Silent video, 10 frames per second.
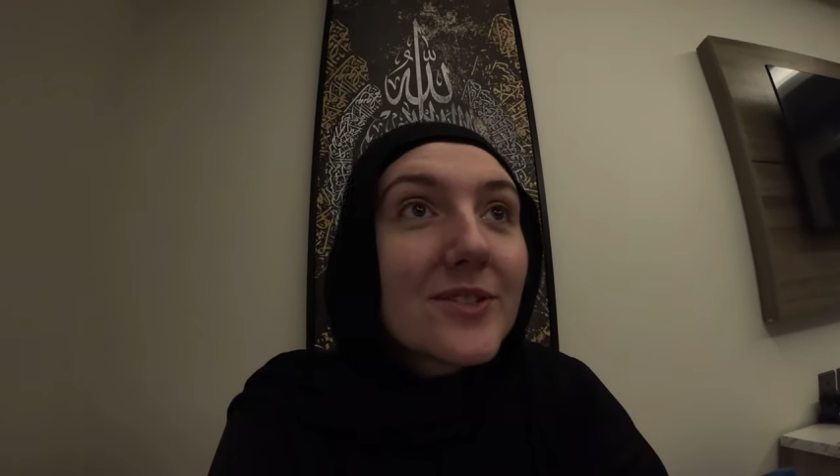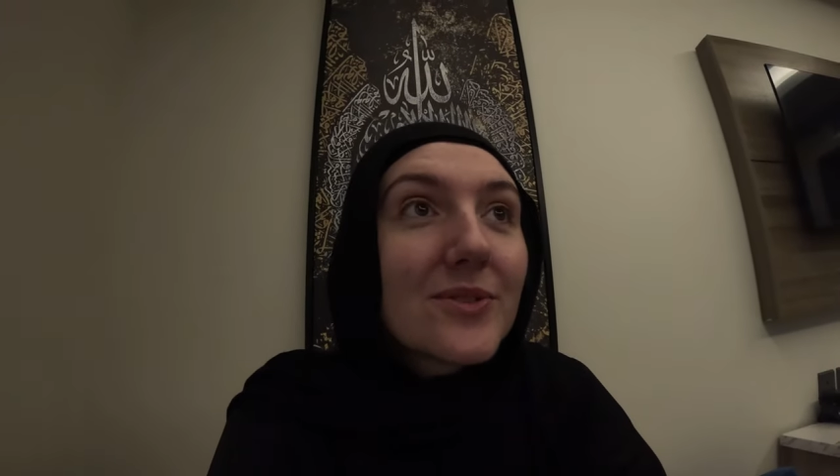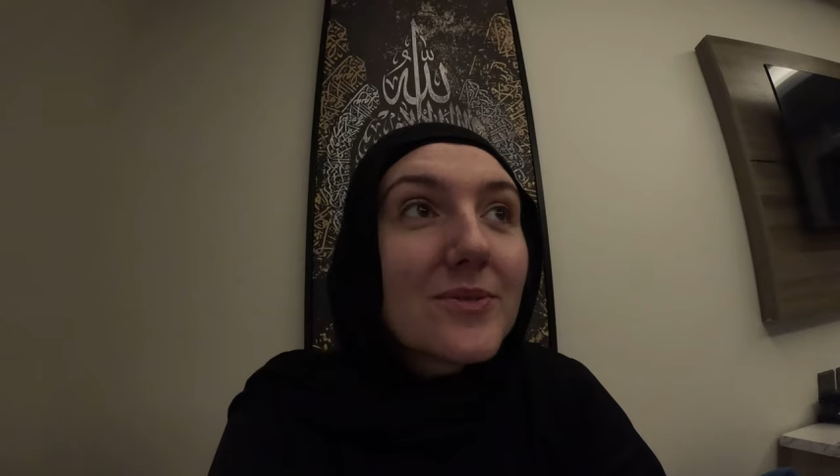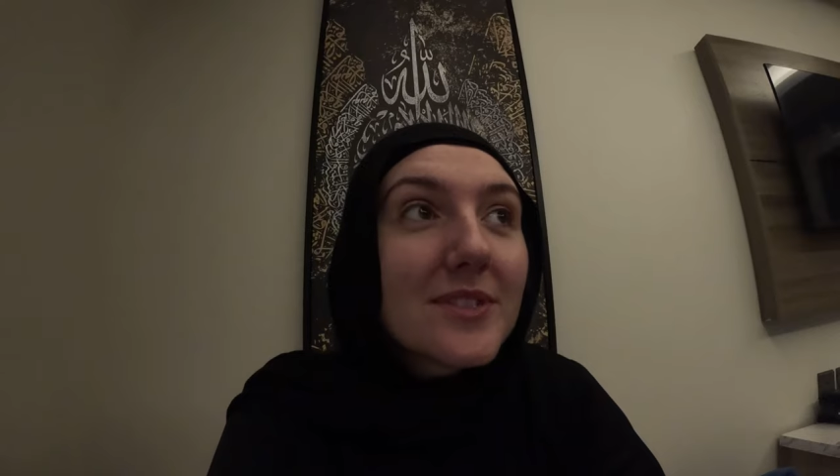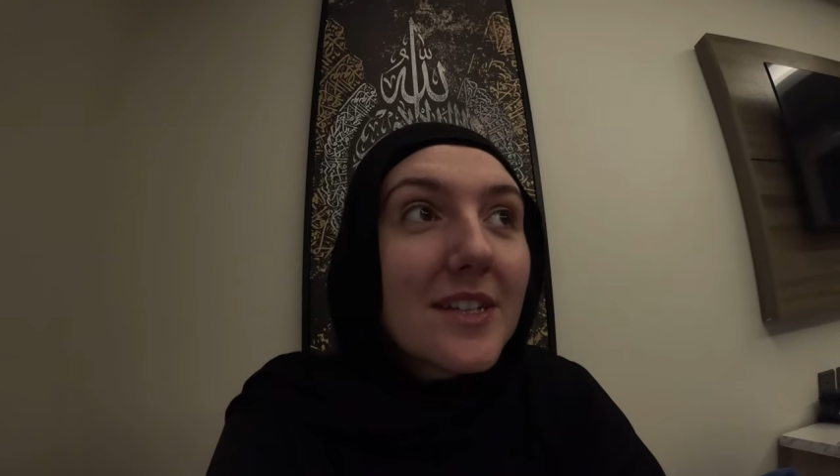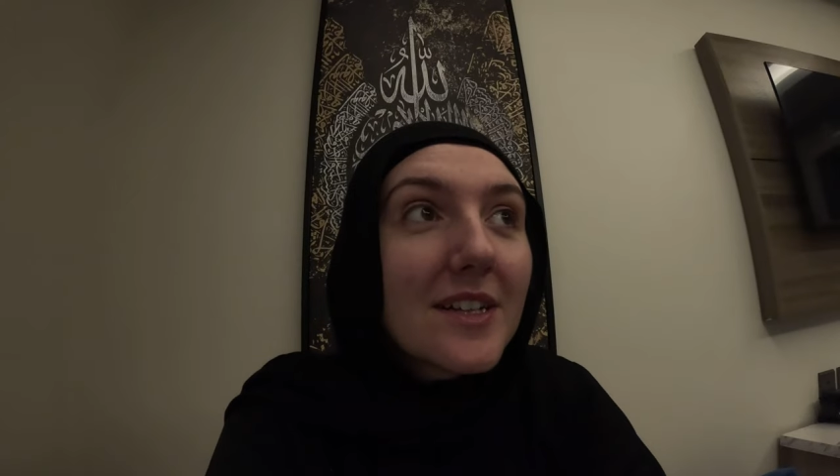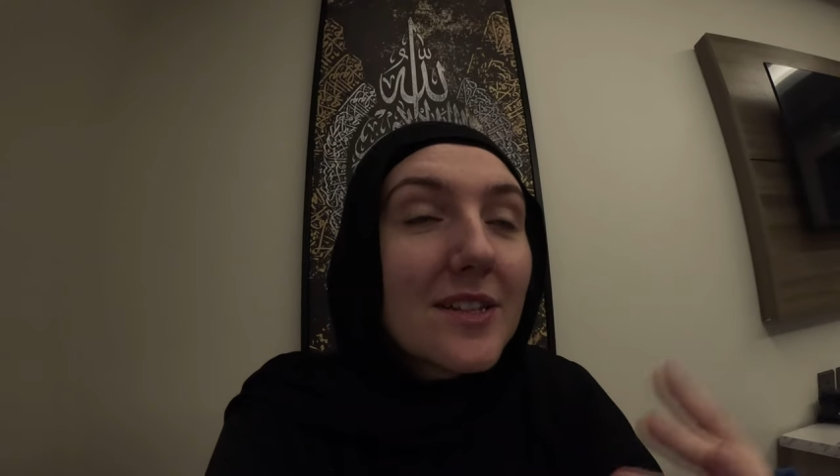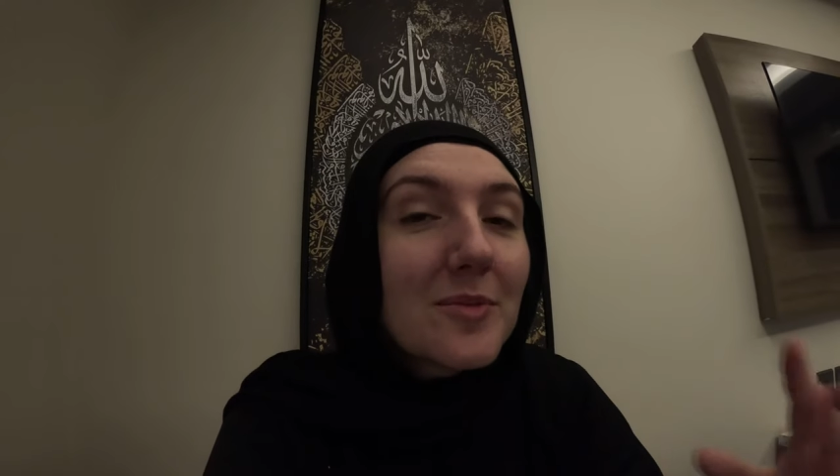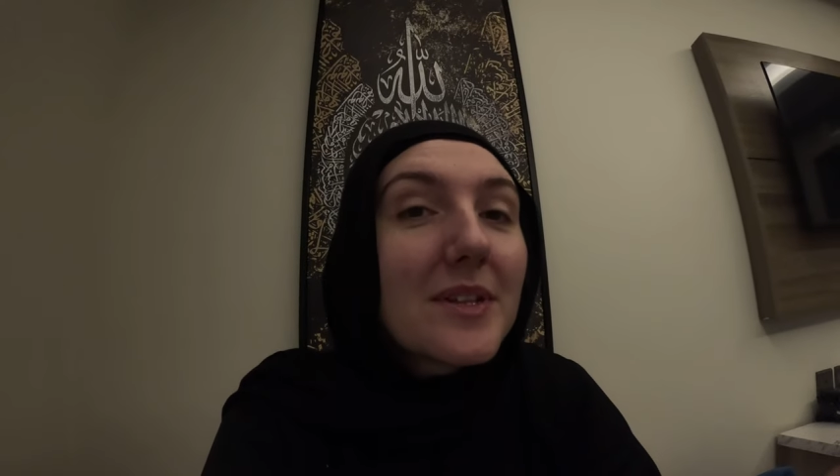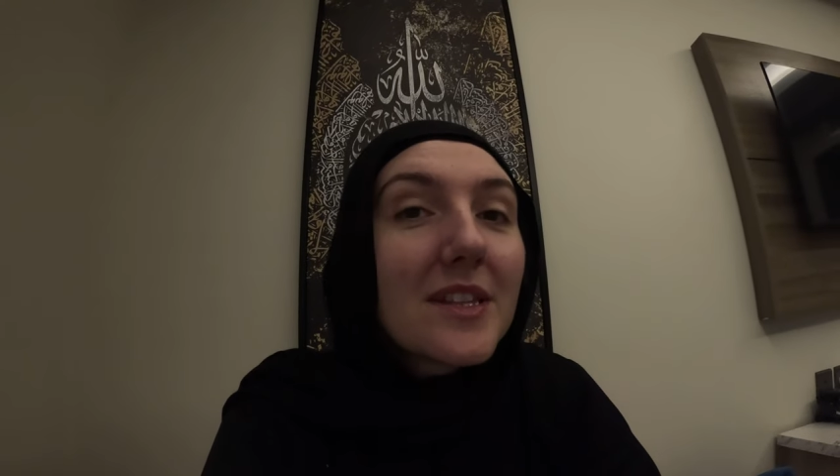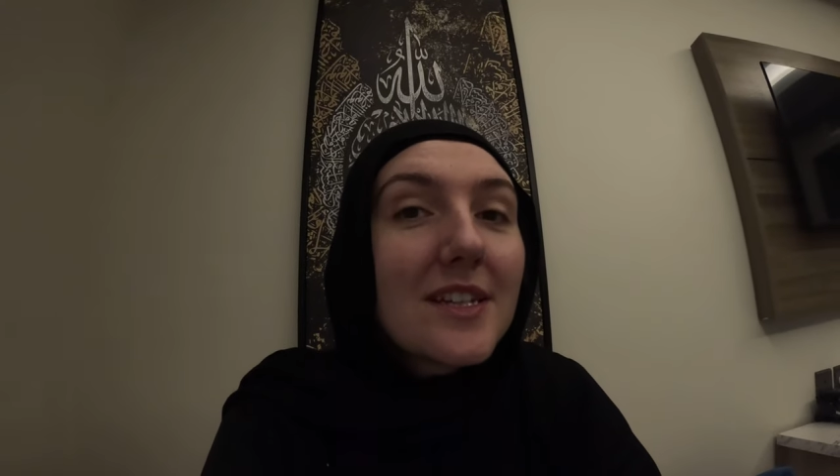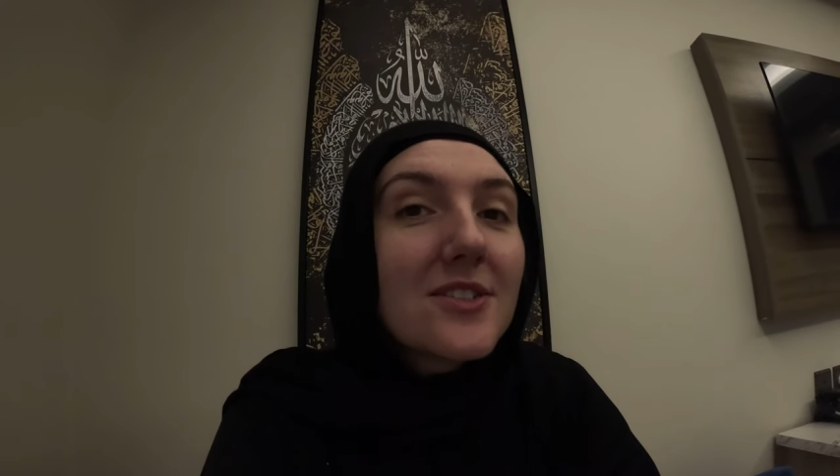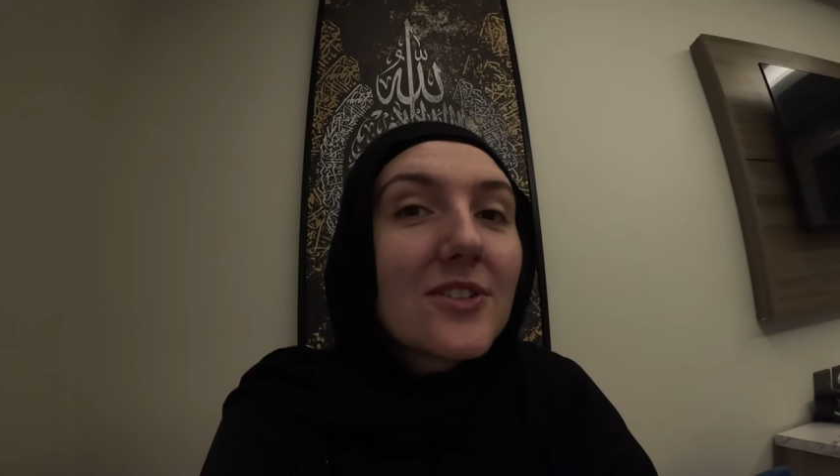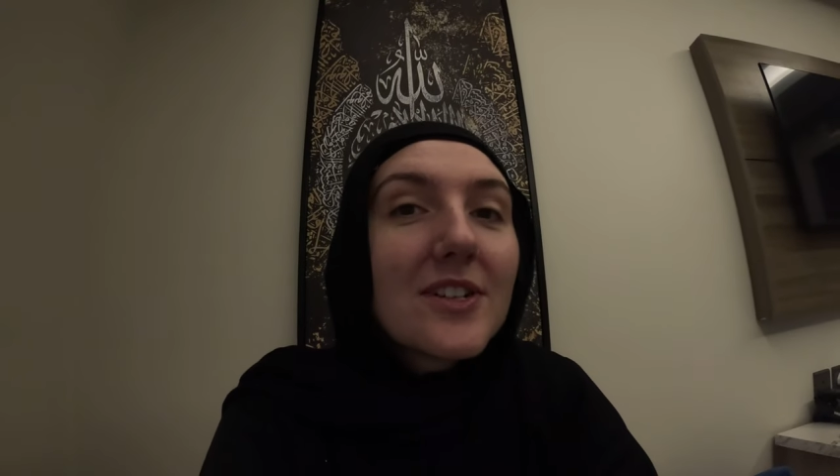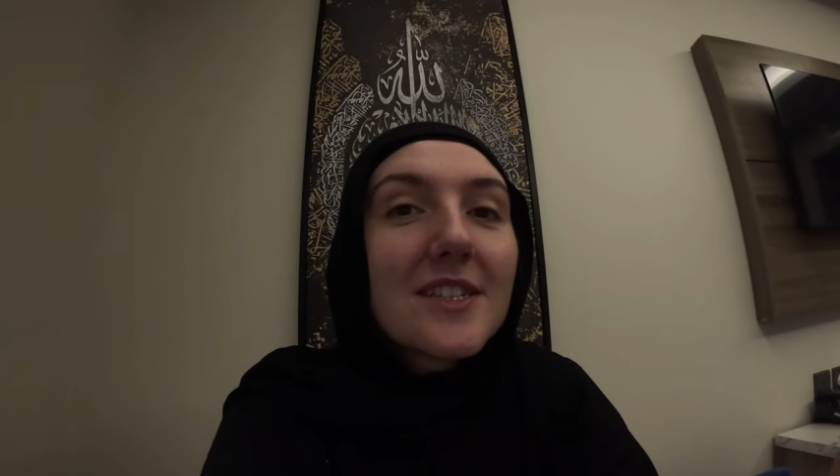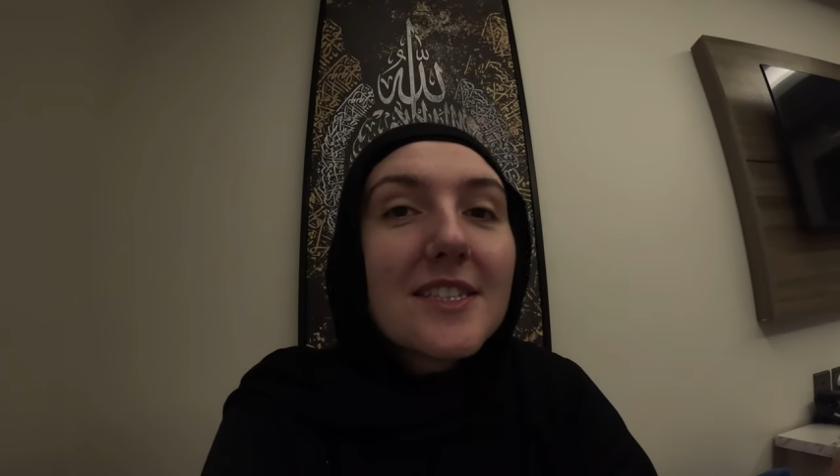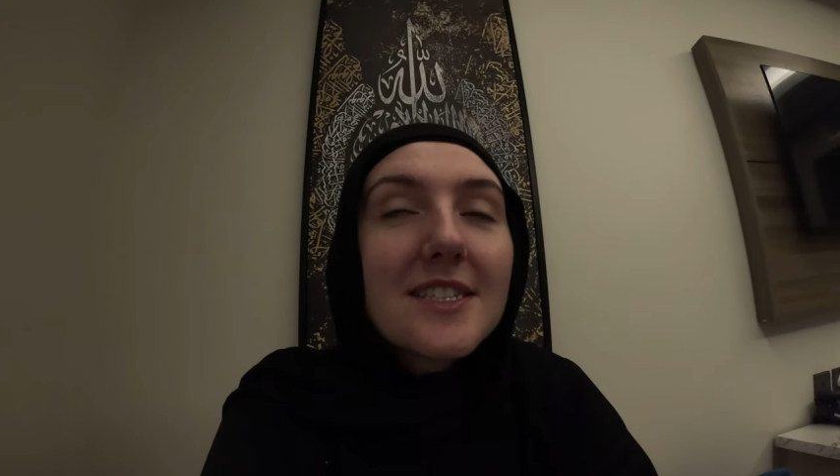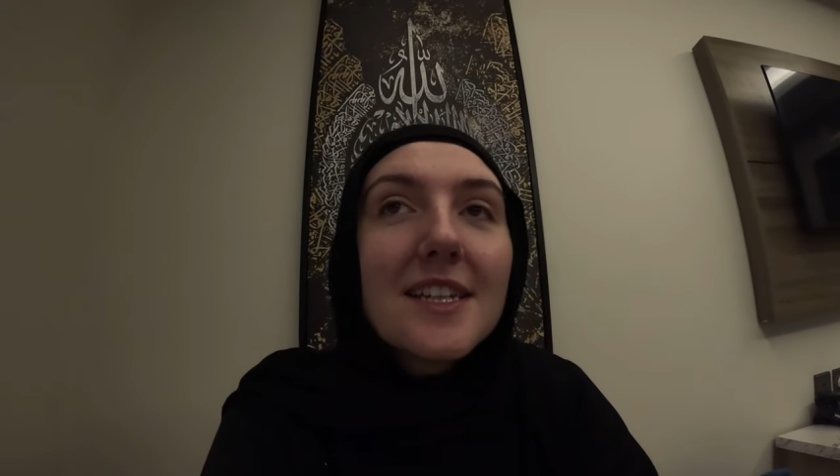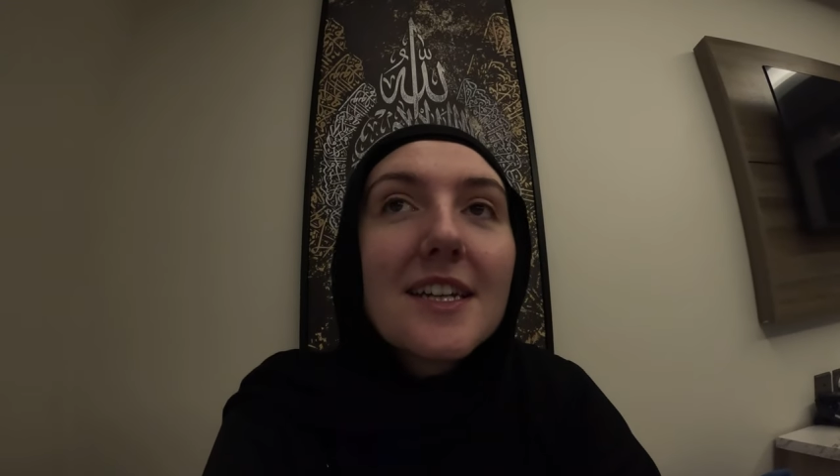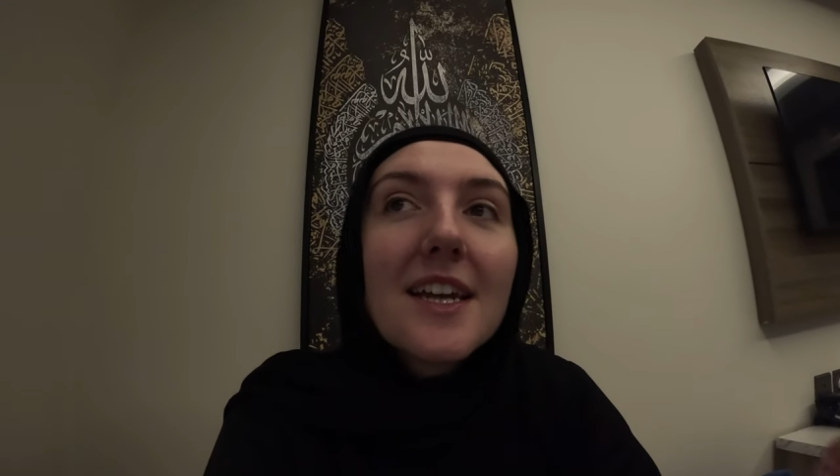so it was a little bit later on in the
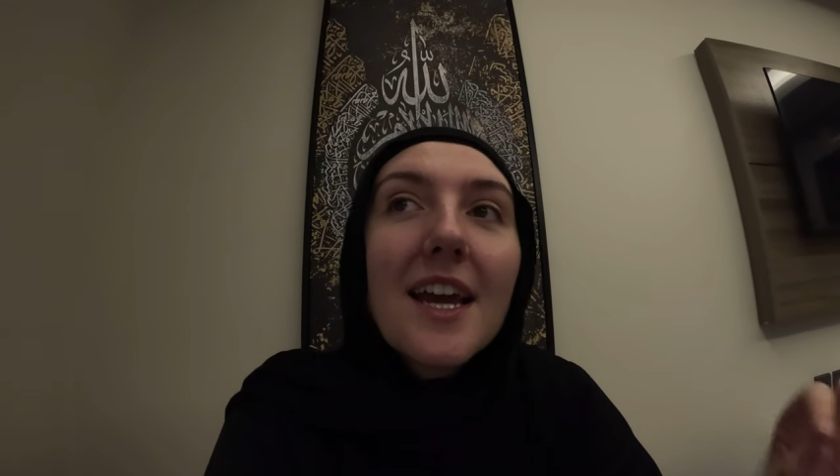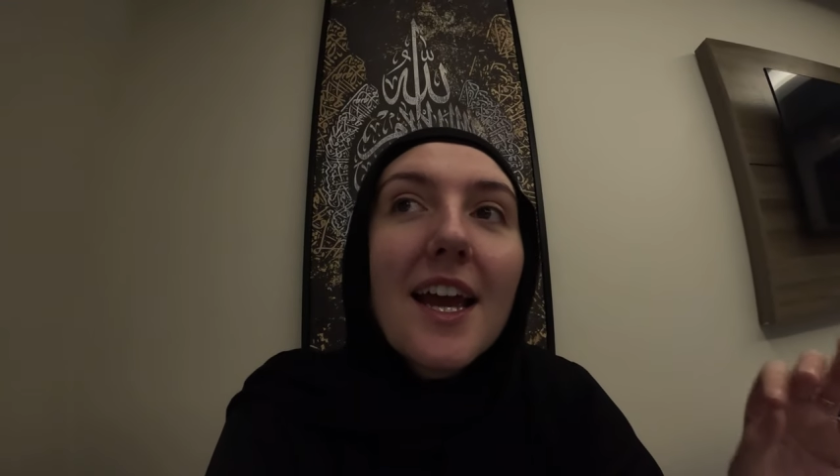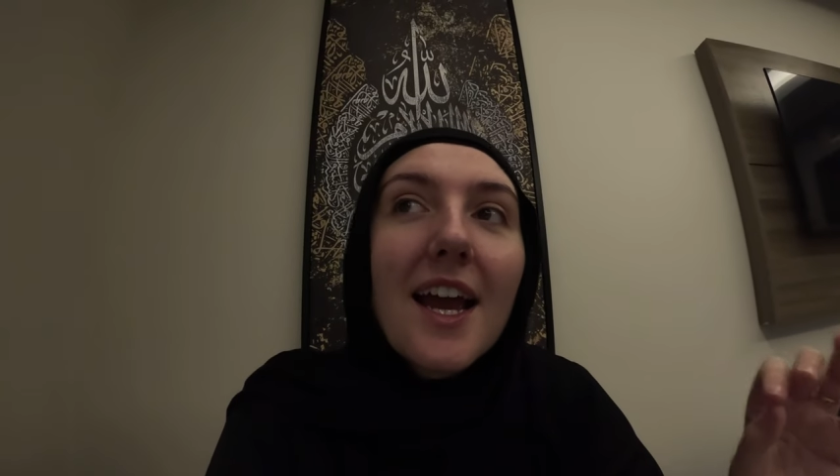day,